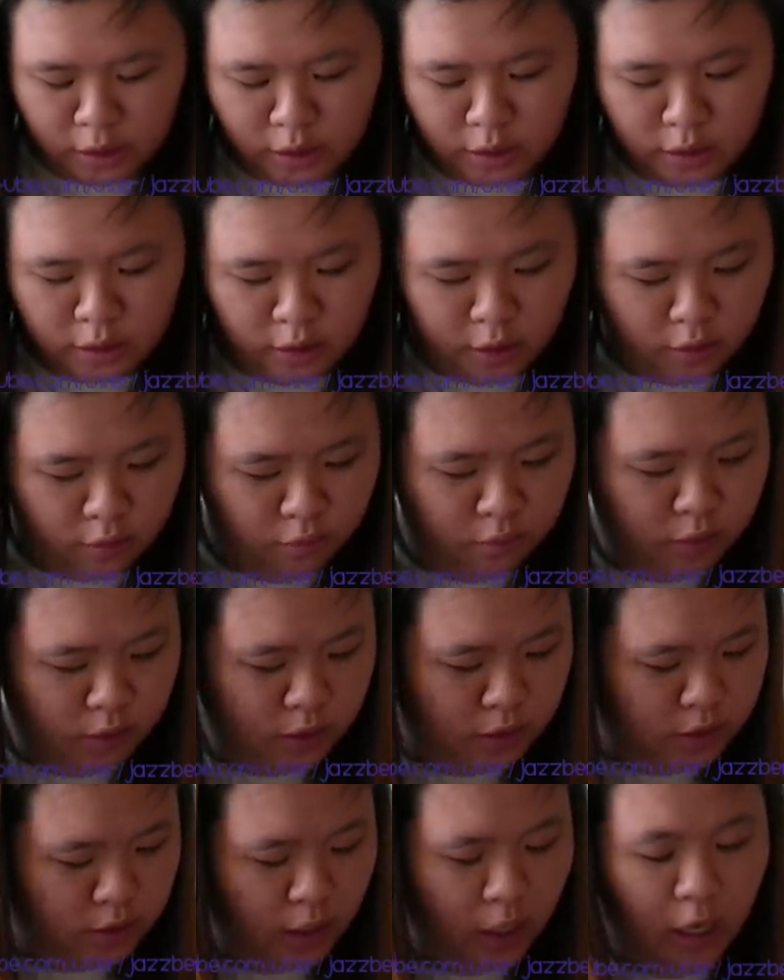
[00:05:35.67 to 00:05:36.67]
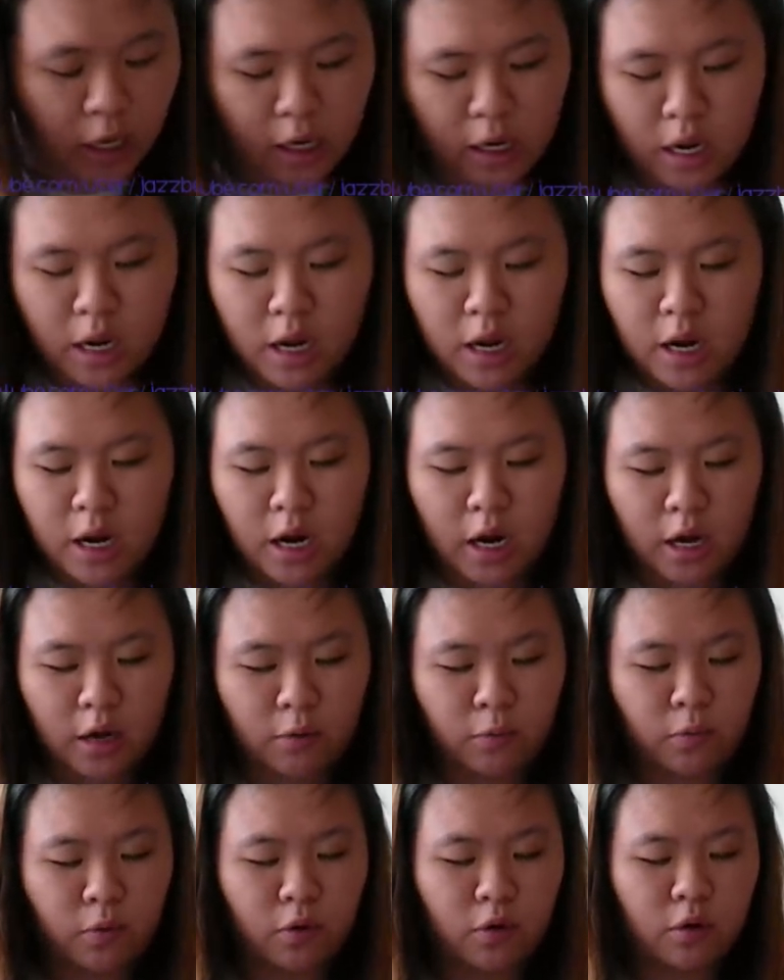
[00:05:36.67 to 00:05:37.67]
I loved because
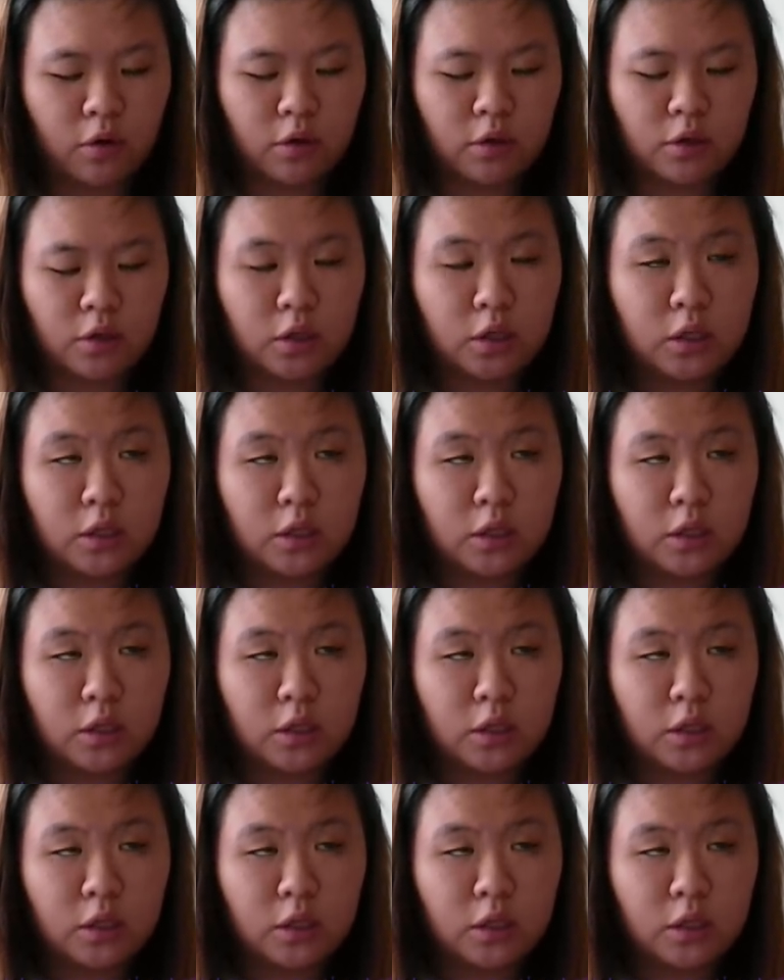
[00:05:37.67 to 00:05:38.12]
I wore